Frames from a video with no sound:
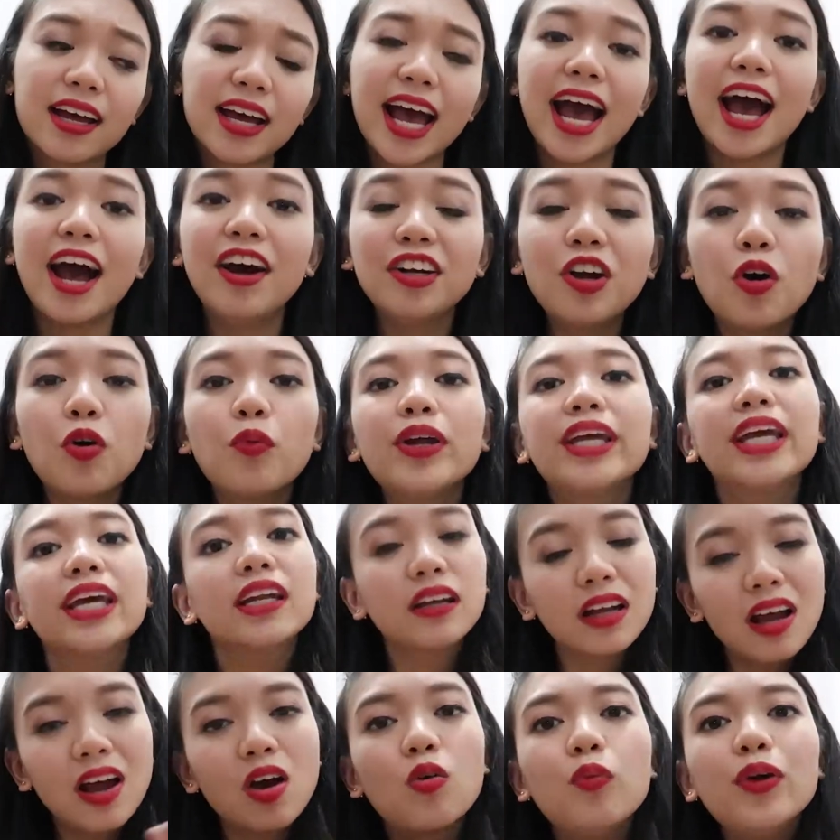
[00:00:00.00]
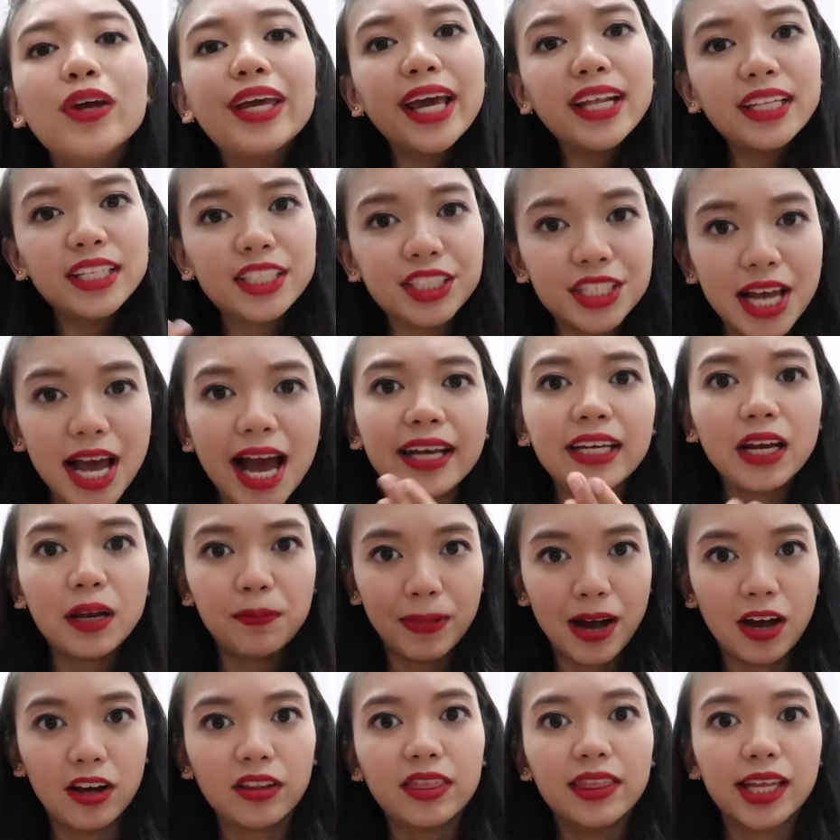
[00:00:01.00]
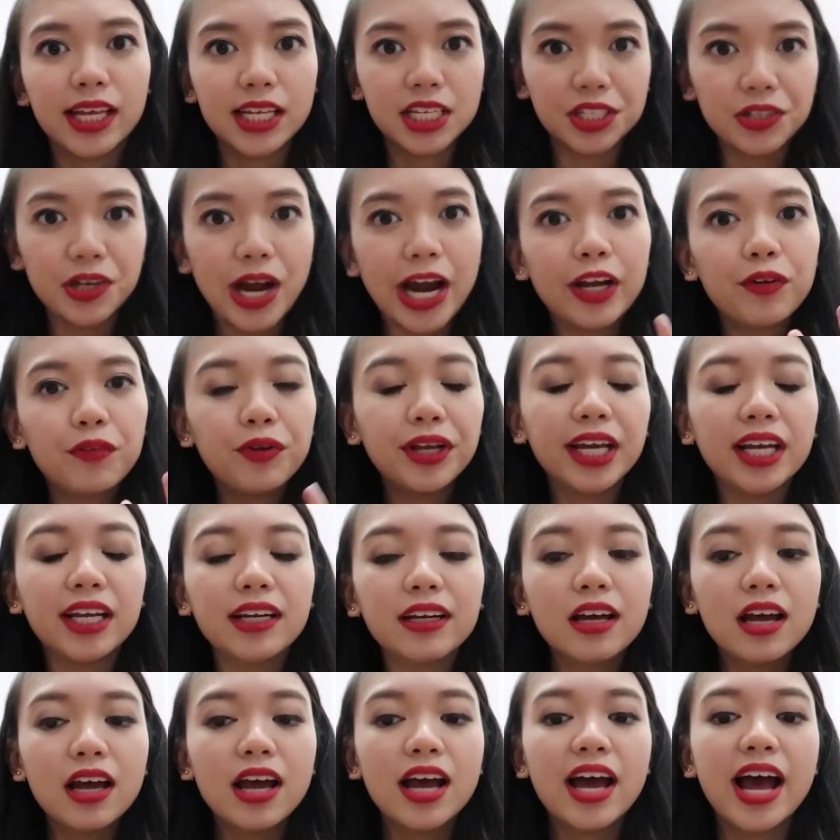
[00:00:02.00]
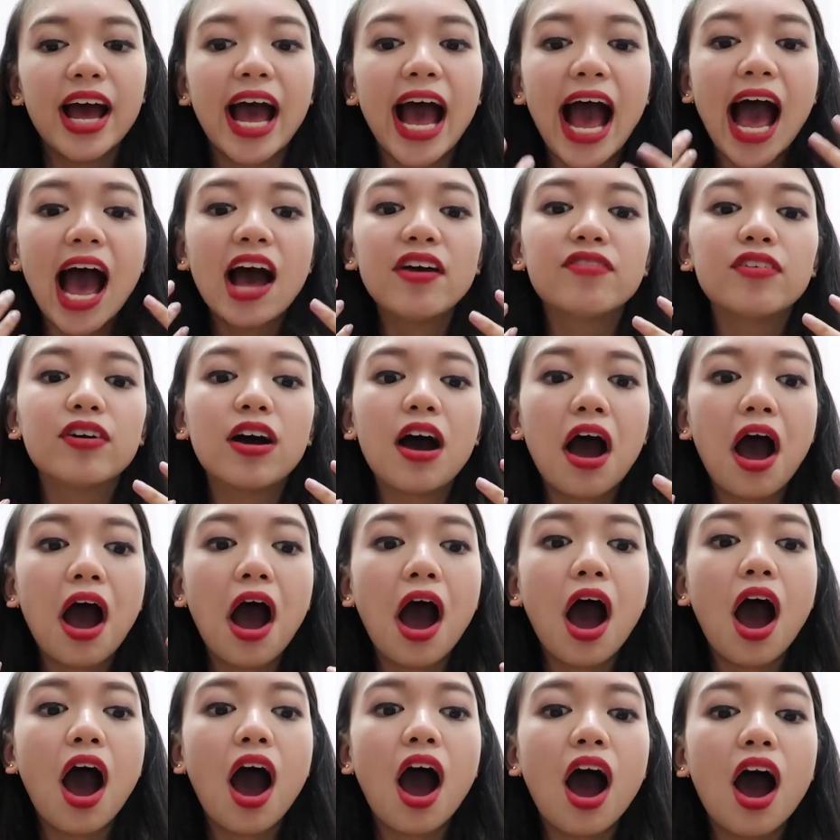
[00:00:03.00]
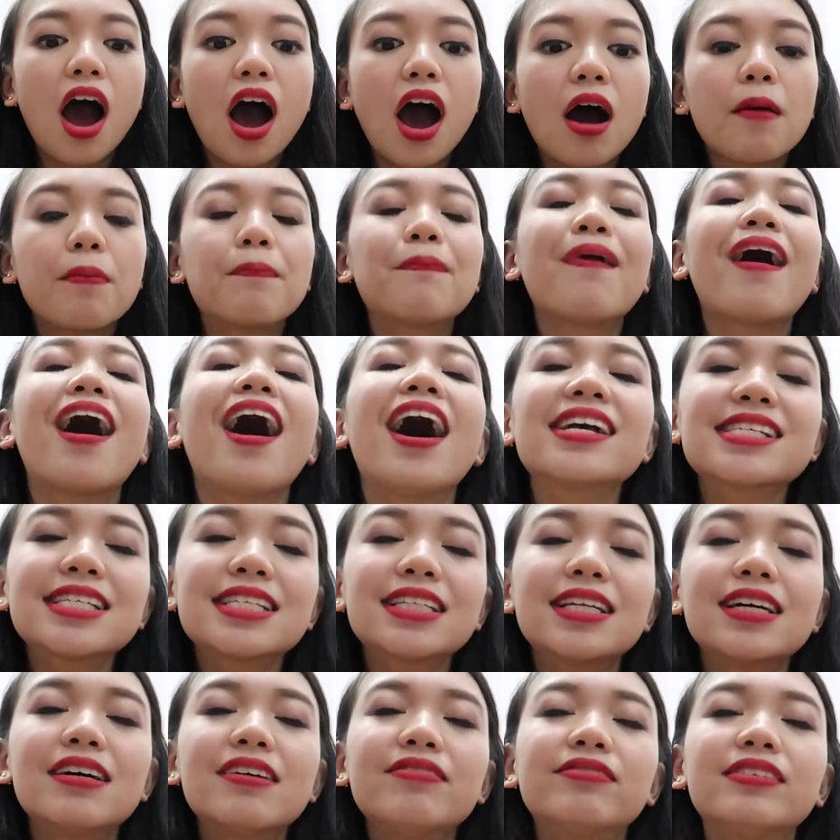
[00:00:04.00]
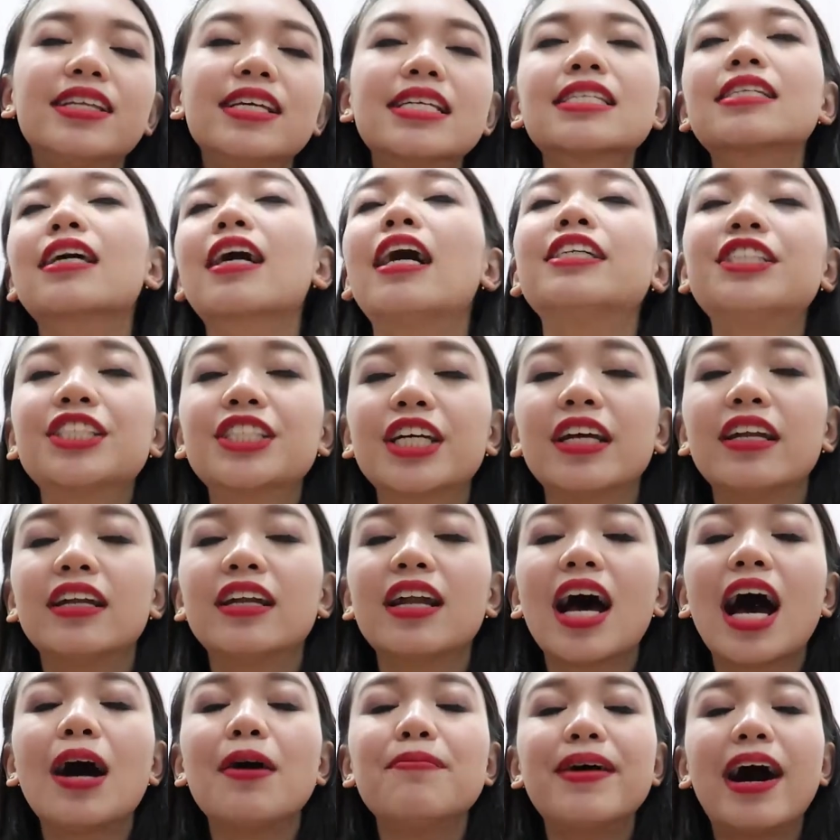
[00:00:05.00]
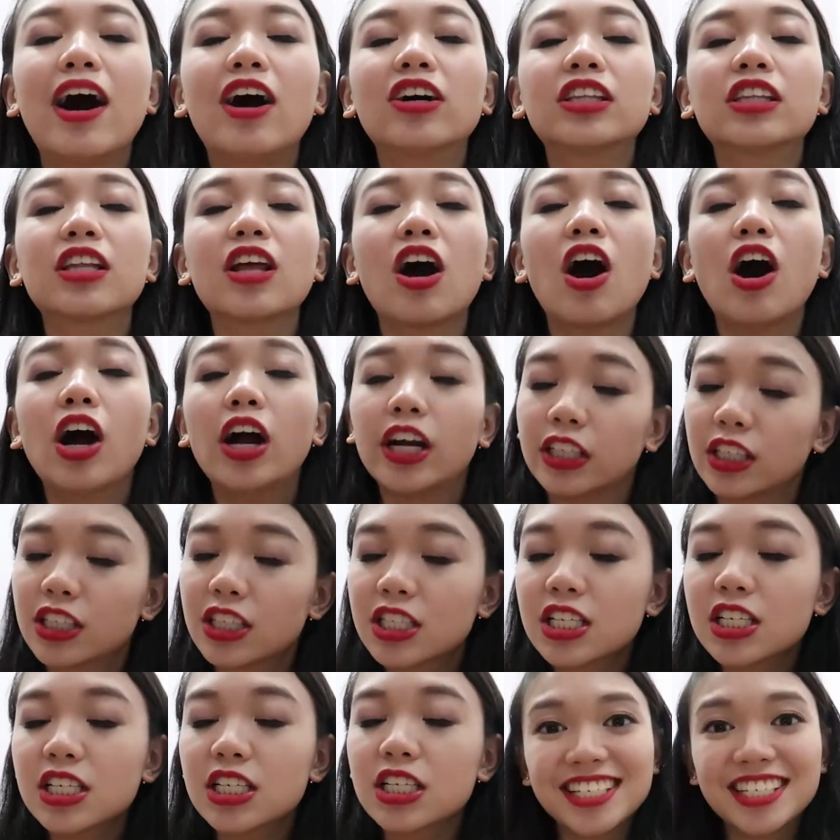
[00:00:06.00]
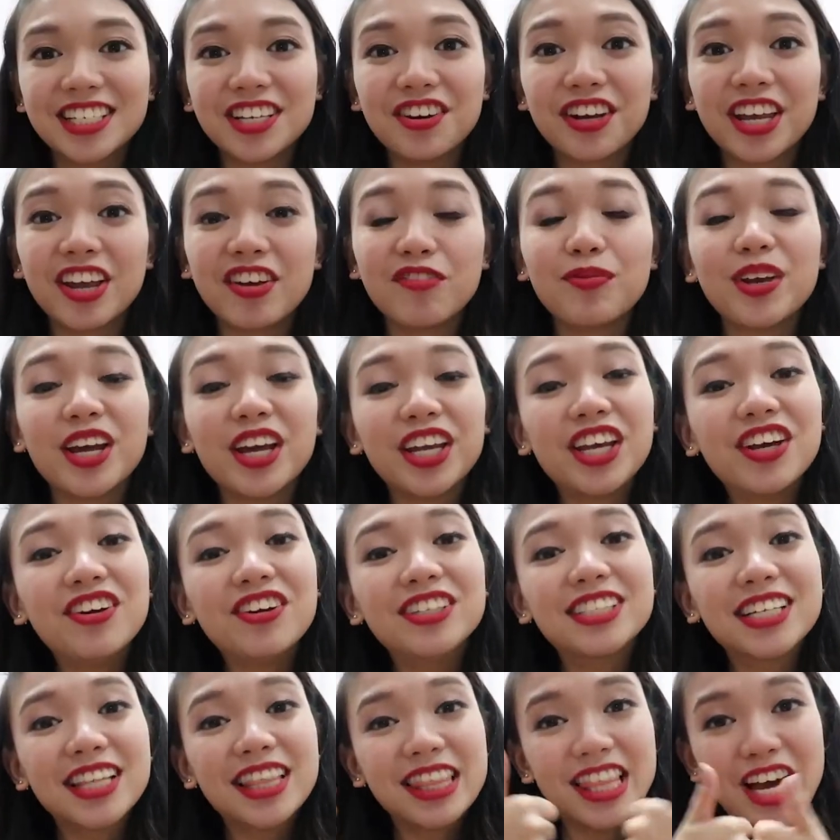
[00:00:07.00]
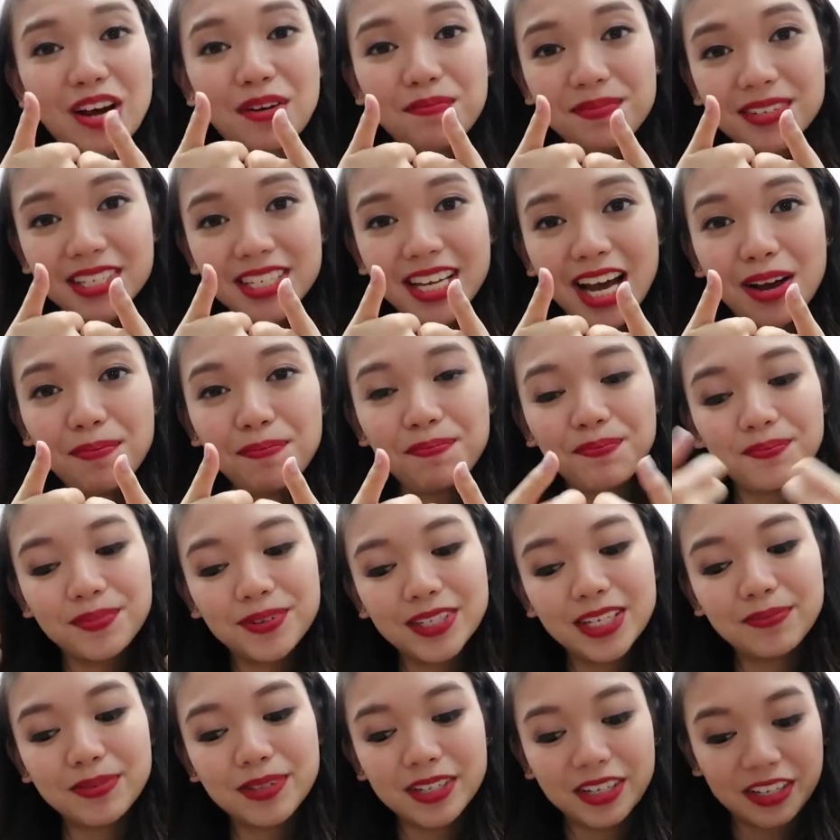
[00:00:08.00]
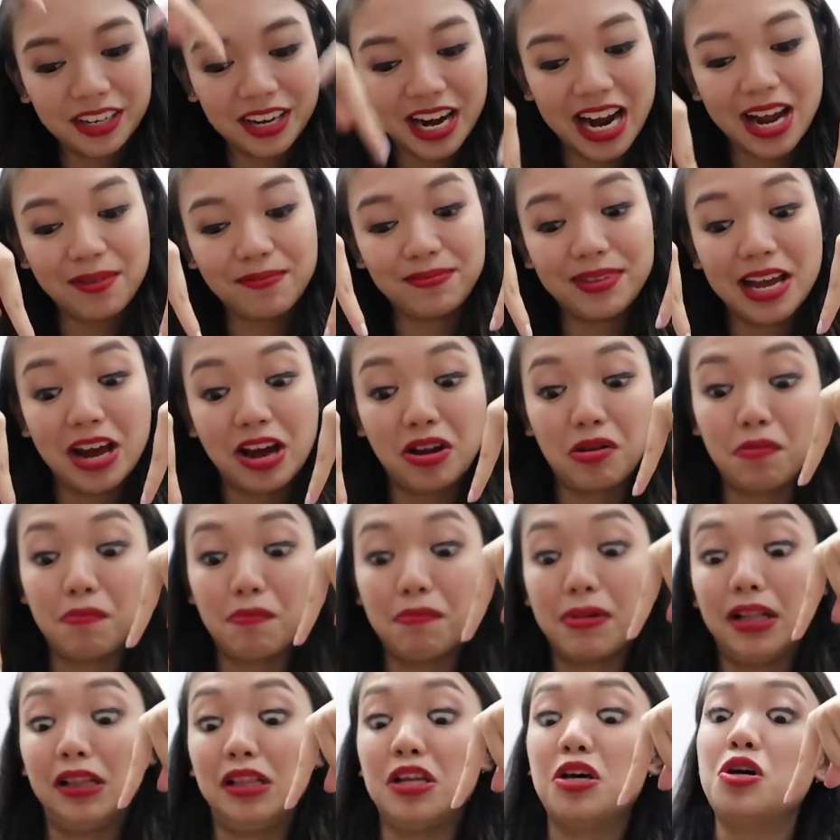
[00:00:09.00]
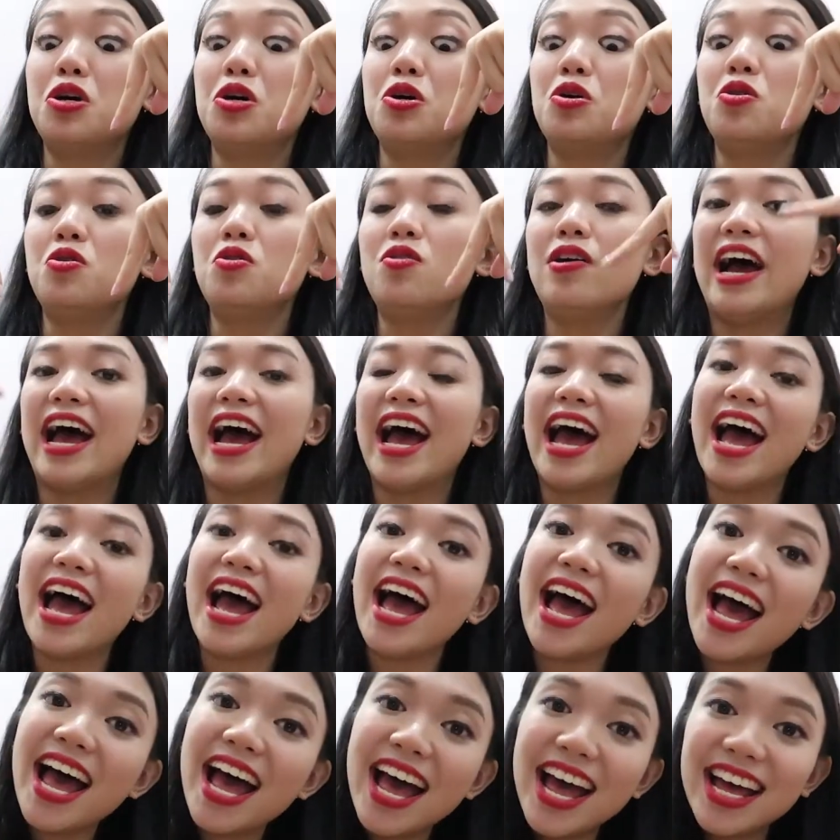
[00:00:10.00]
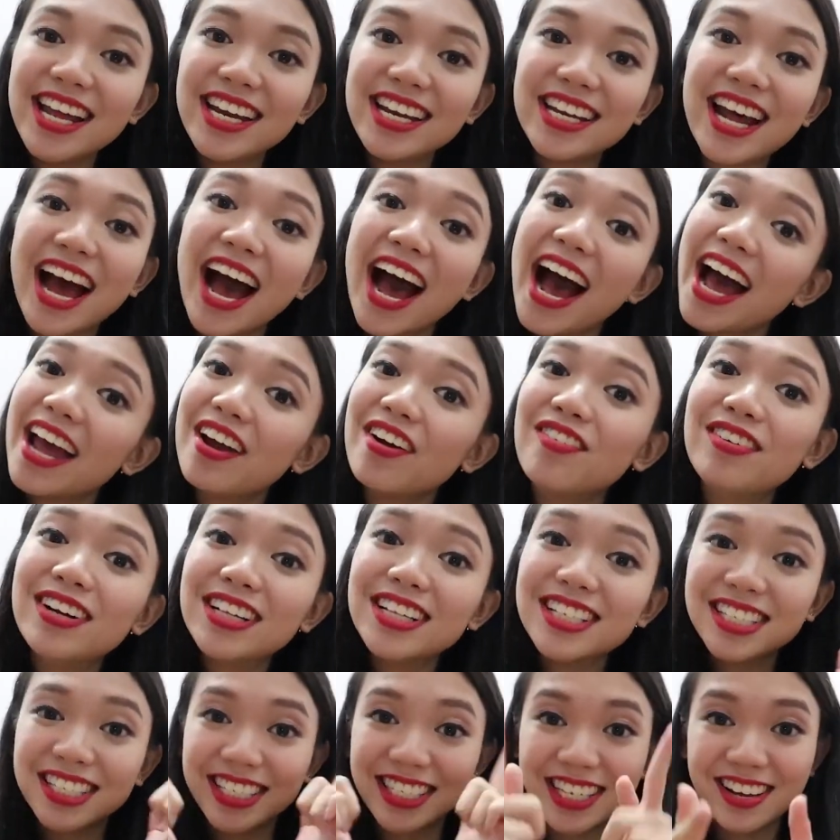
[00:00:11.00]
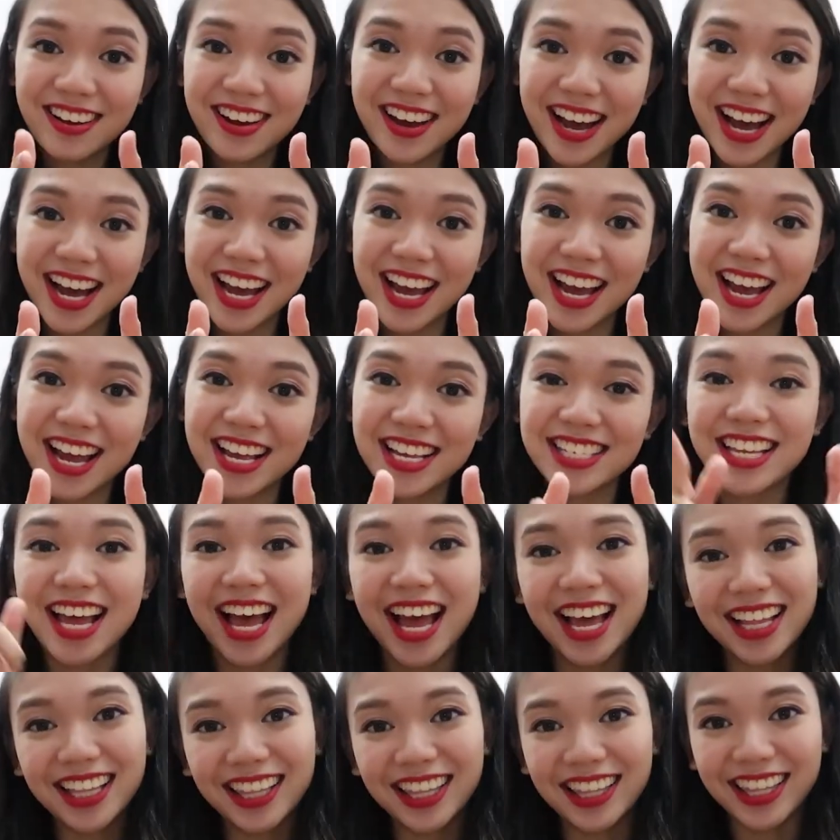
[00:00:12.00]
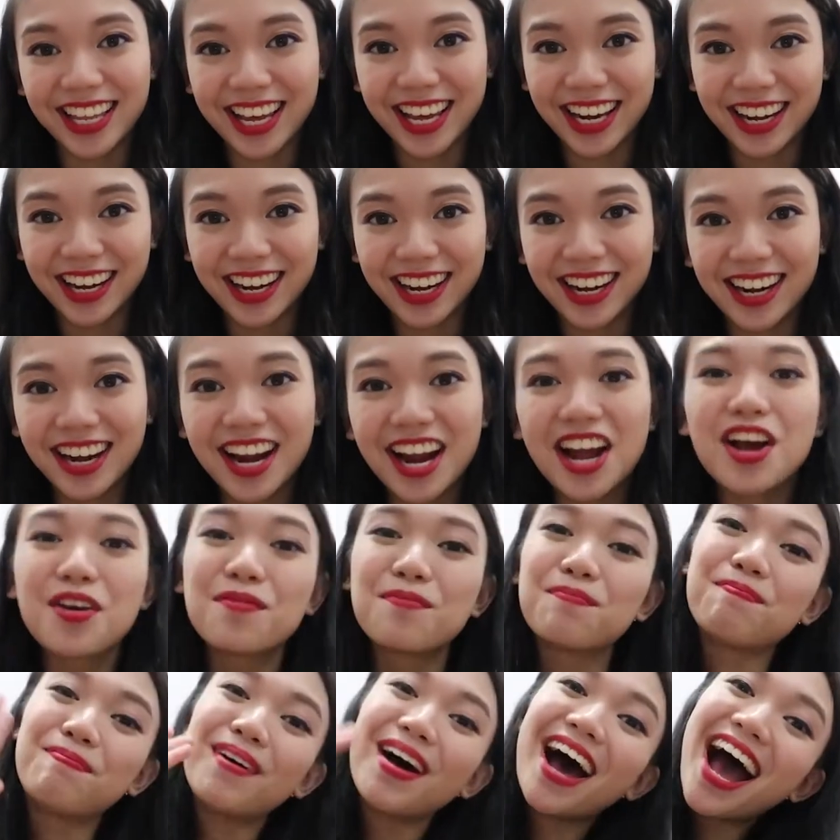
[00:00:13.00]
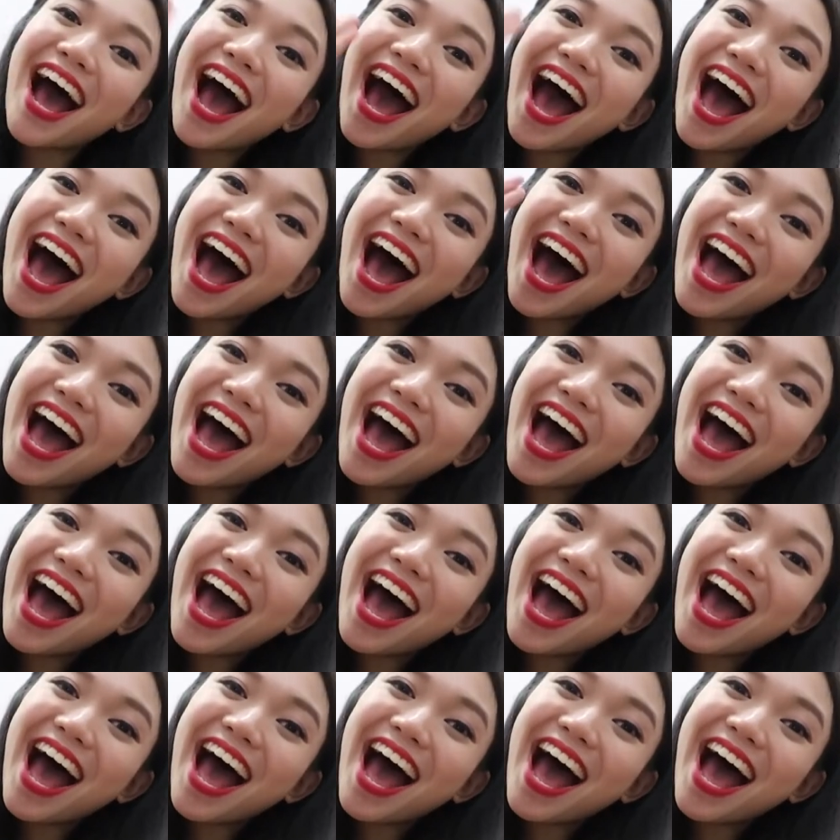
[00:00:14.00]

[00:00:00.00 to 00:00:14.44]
I don't know. We can chat about this, right? We can have a positive discussion about art. So give me a huge thumbs up, subscribe down below, and I will see you guys later. Bye!